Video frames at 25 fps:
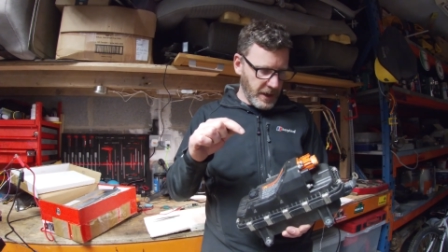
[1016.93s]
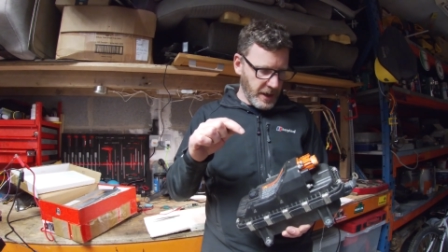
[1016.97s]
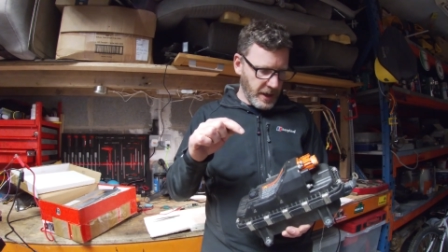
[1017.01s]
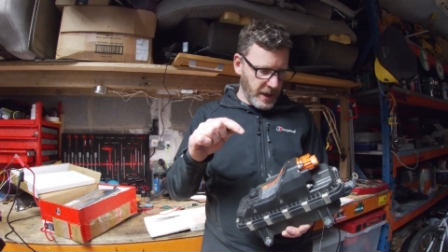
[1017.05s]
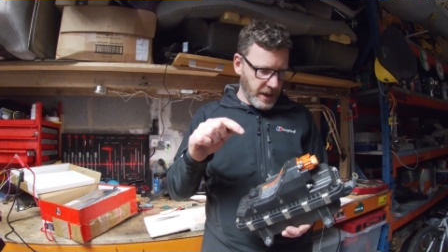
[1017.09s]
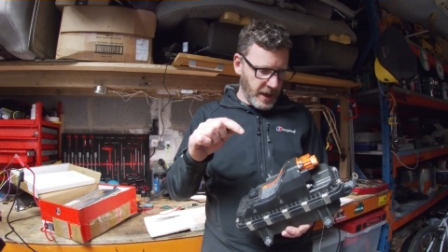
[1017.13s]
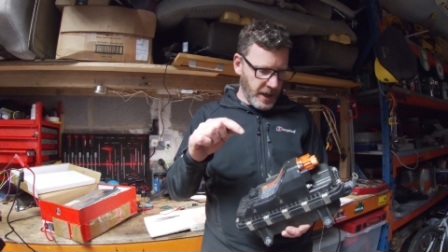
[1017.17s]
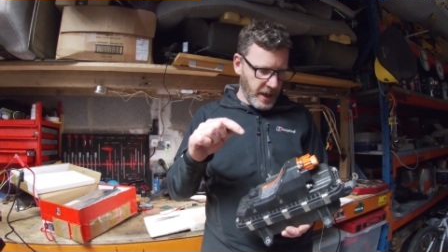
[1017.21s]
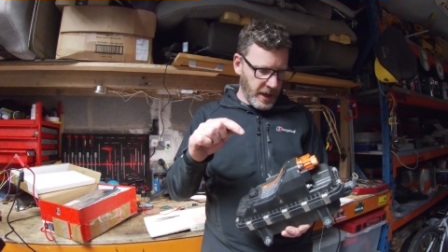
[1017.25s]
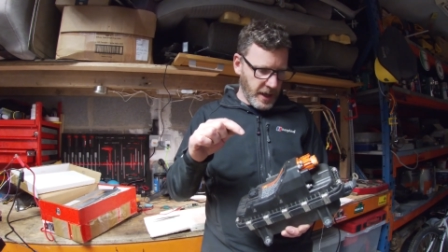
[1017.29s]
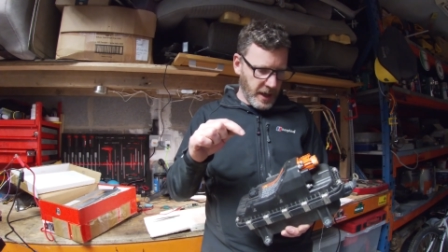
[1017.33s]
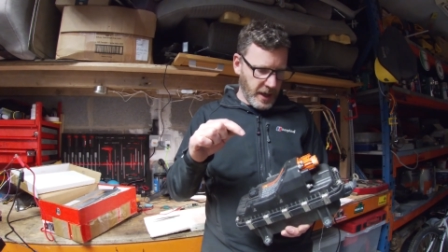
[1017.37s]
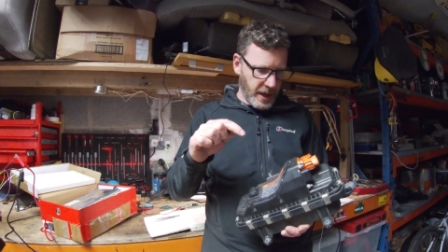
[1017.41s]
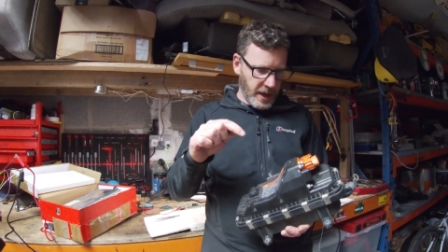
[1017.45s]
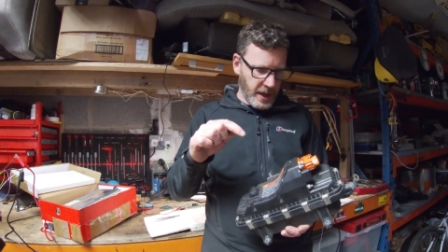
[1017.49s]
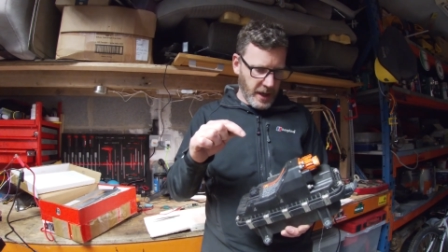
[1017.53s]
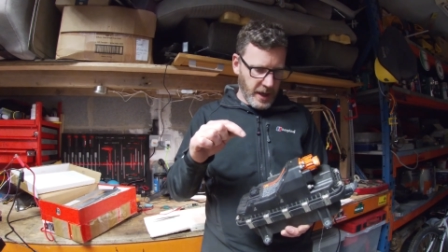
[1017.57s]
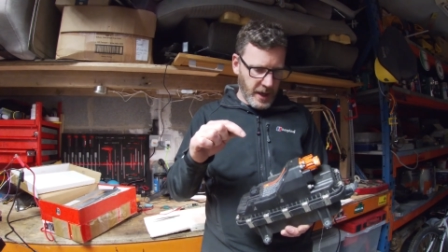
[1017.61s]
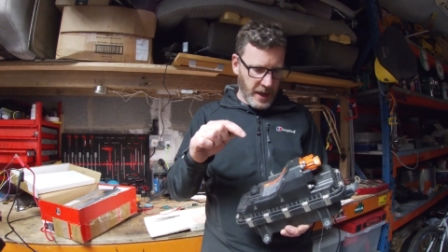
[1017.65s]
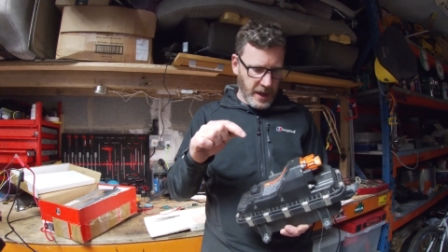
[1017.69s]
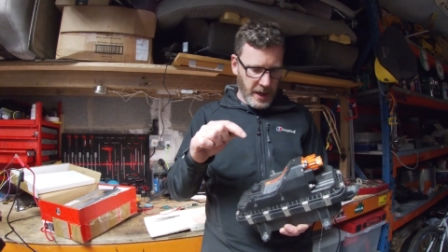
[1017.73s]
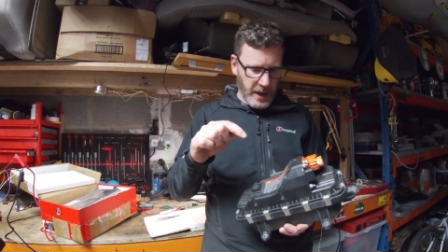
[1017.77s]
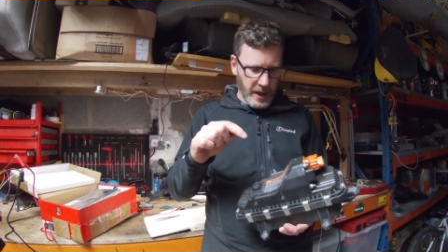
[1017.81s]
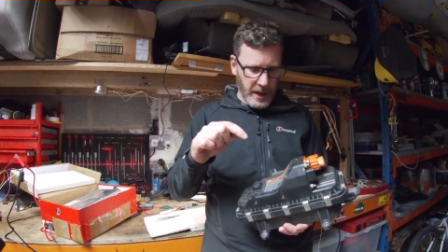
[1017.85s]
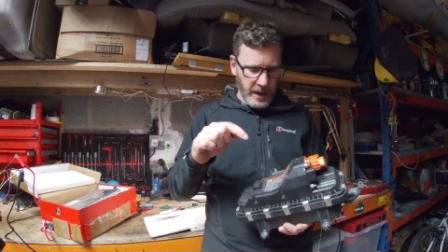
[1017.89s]

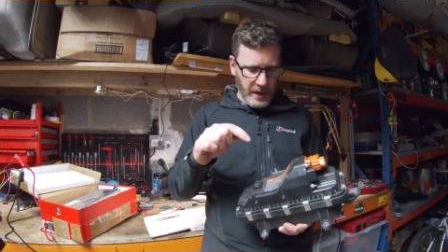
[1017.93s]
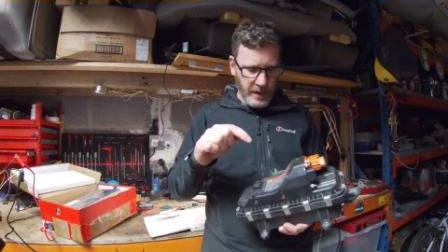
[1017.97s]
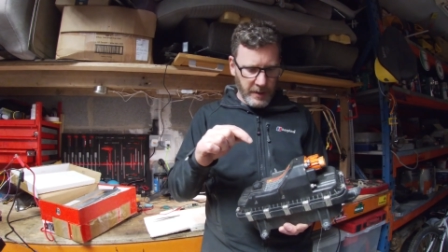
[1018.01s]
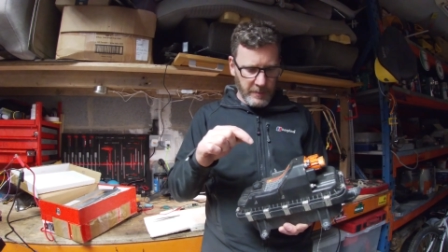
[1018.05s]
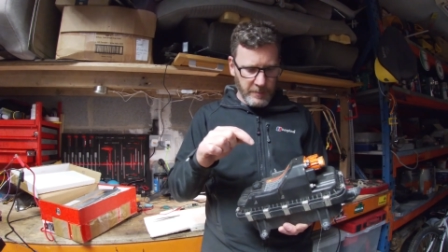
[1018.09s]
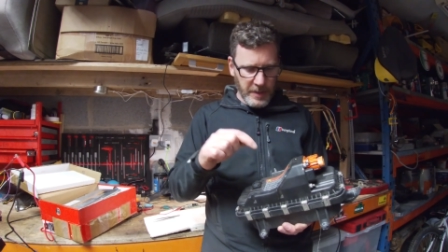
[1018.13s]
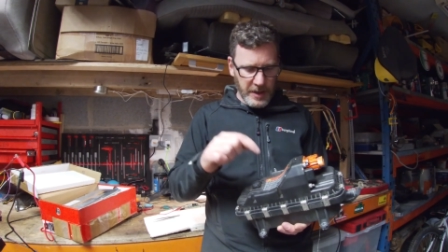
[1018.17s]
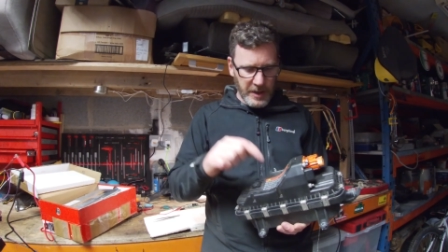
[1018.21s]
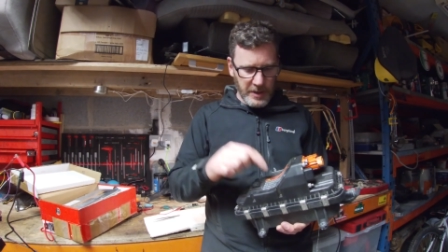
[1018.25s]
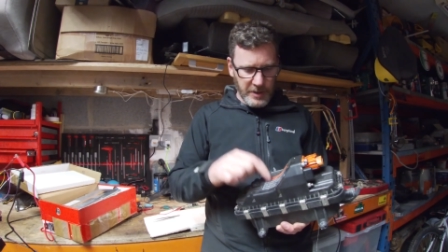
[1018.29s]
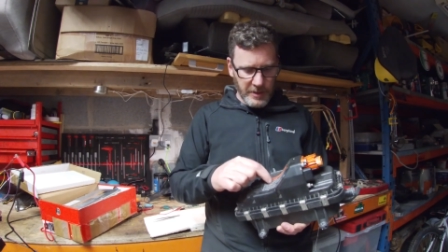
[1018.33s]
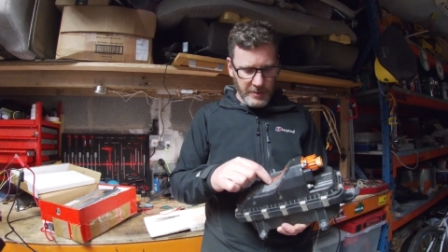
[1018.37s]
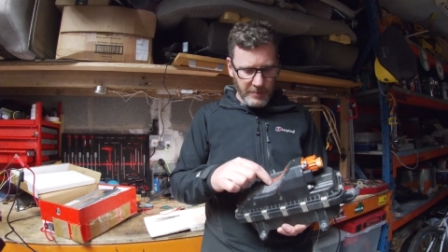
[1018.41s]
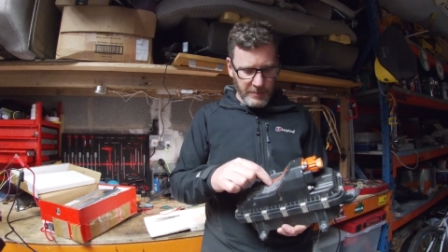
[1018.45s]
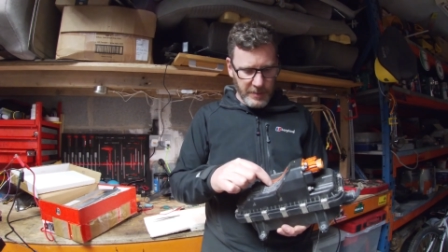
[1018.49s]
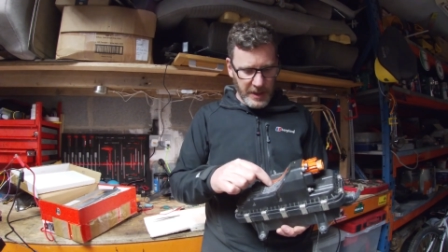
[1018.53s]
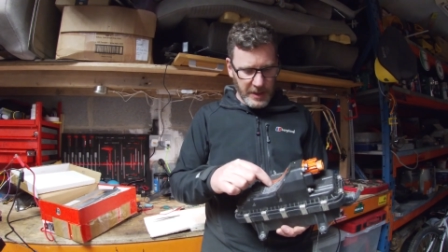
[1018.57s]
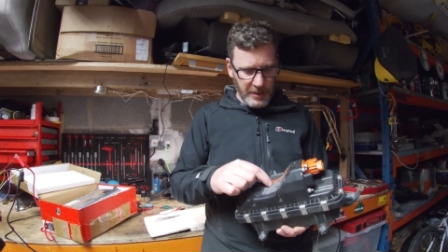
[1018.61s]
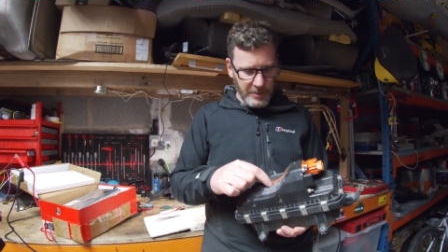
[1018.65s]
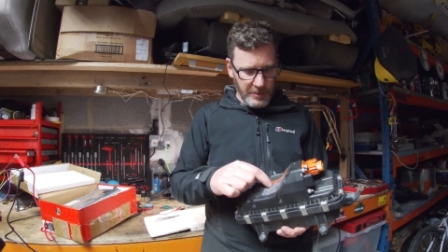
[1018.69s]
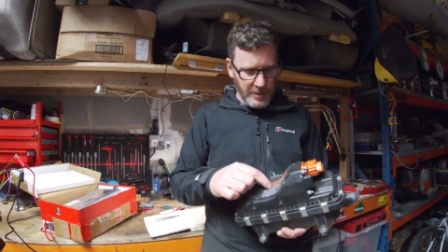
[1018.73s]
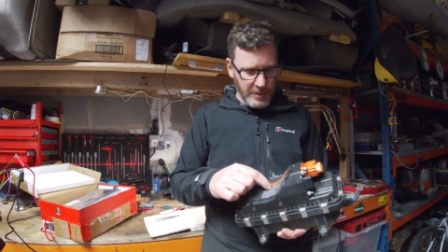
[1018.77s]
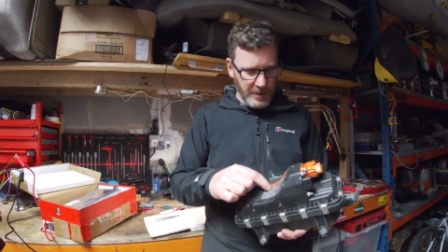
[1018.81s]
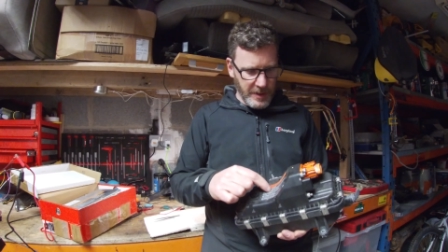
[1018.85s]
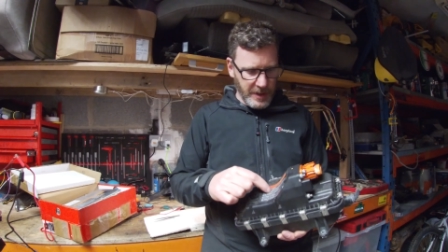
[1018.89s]

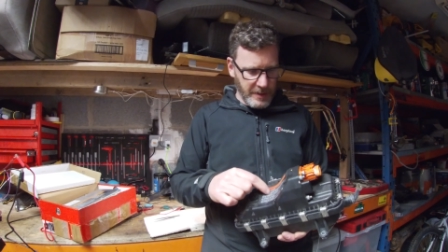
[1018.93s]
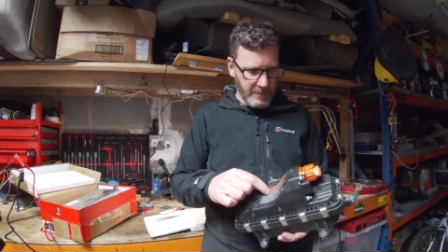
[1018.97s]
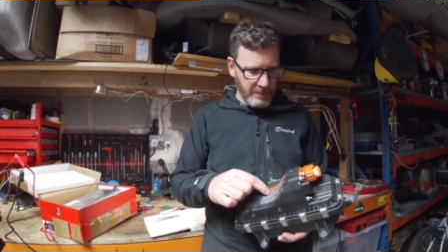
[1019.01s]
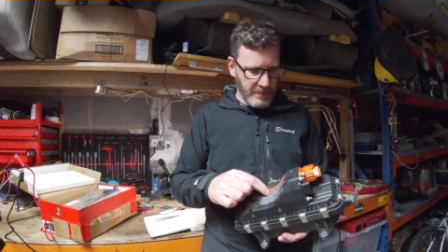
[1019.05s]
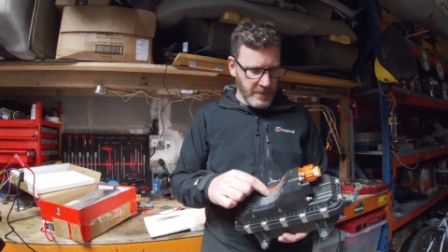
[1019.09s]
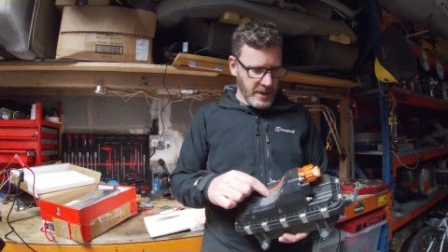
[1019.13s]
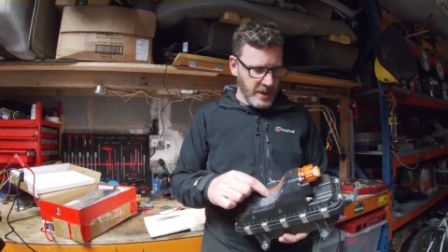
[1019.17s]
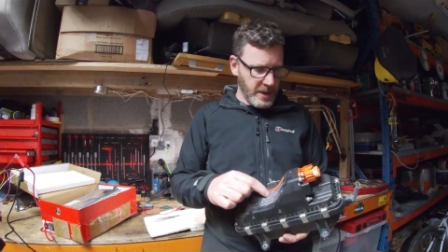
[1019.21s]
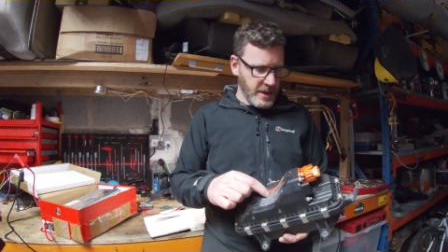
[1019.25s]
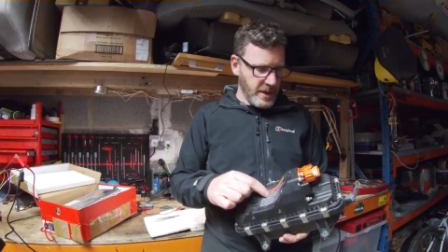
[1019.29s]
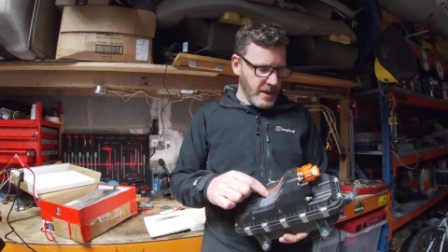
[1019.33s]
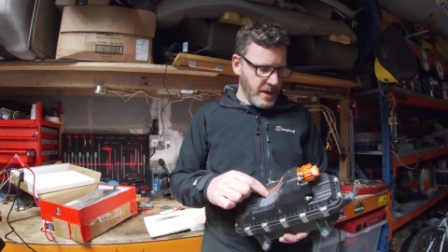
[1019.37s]
PWM.